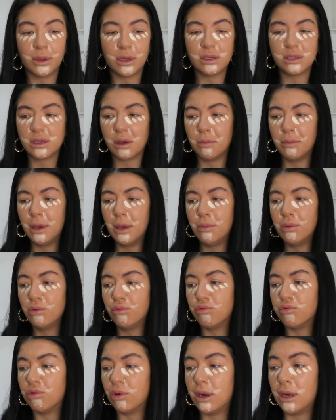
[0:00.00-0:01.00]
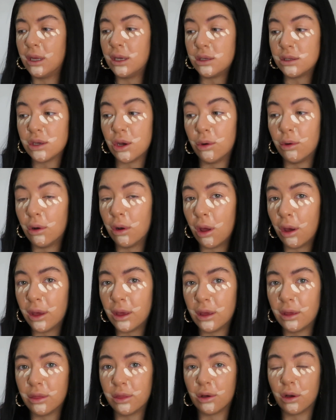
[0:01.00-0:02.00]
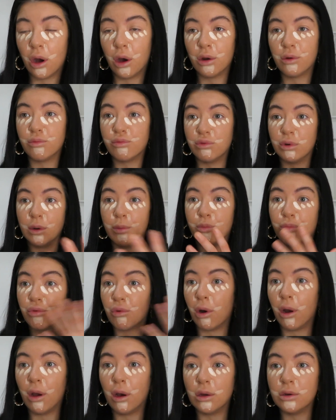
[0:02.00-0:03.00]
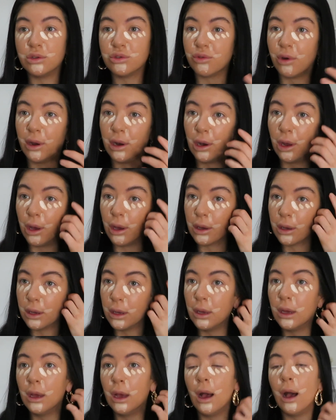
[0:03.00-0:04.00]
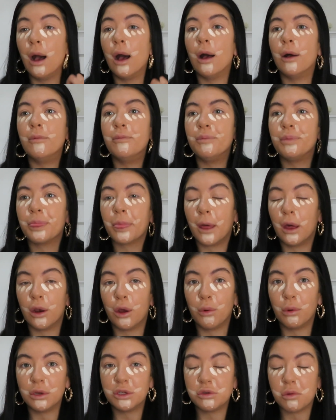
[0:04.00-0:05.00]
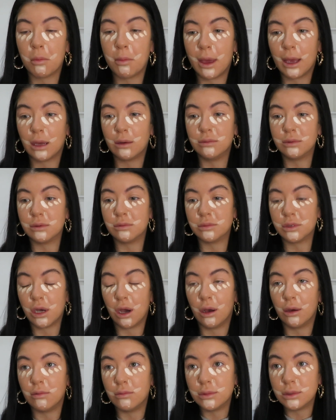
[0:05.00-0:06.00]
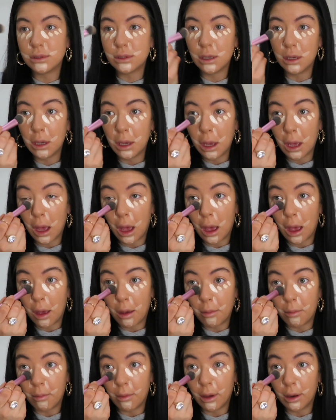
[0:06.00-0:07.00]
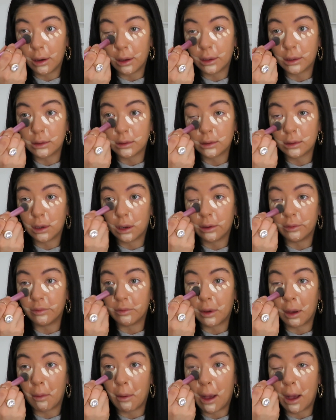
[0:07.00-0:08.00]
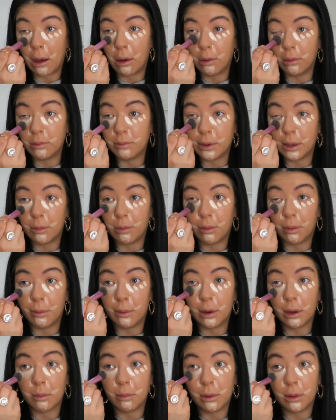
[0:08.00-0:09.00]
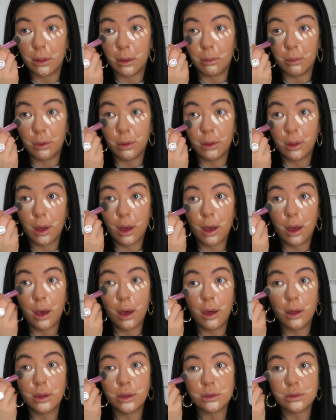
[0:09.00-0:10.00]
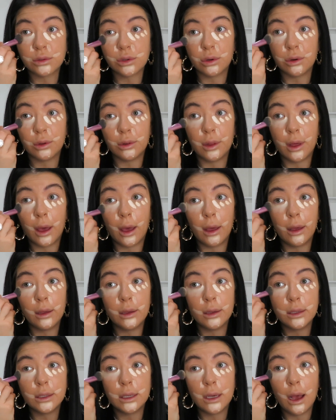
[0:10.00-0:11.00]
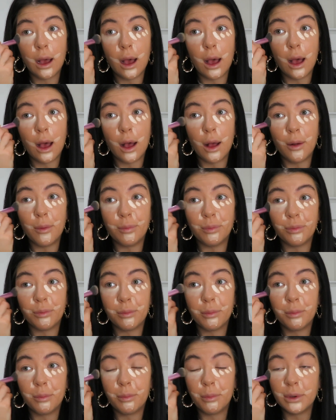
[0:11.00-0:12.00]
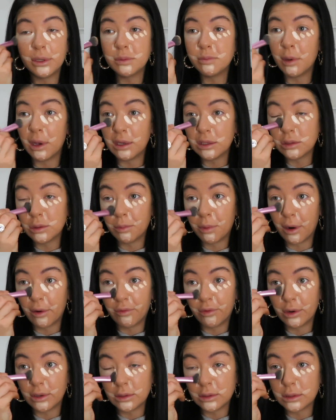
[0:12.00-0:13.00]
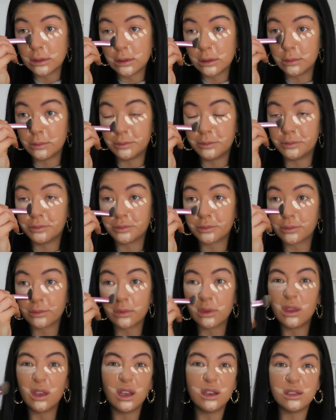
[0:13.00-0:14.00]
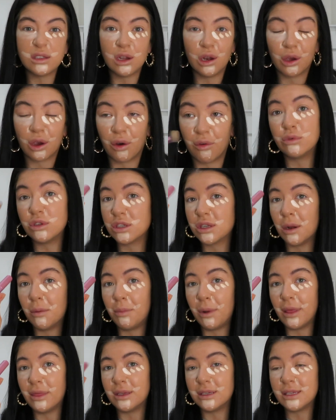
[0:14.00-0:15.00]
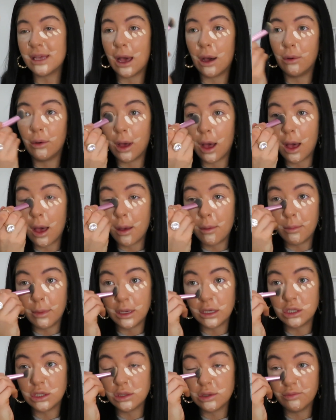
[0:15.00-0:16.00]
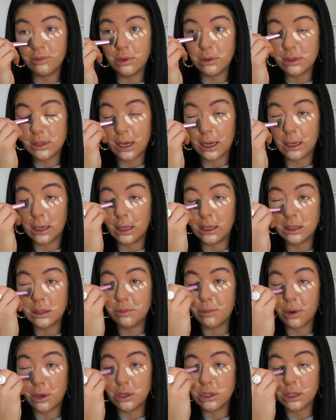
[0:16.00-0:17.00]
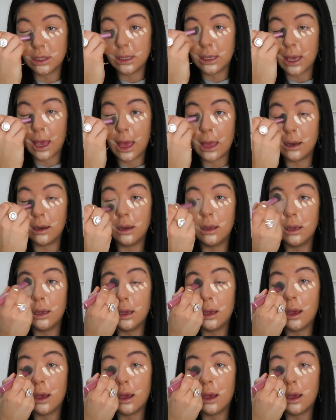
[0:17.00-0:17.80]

Some people really don't like the kind of really bright under eye look. I know when I do makeup sometimes, and I kind of go out, people will look at me and think, what the earth has gone on there? But it's personal preference. It's a look. I'm just going to blend this out. It's just a Real Techniques brush again.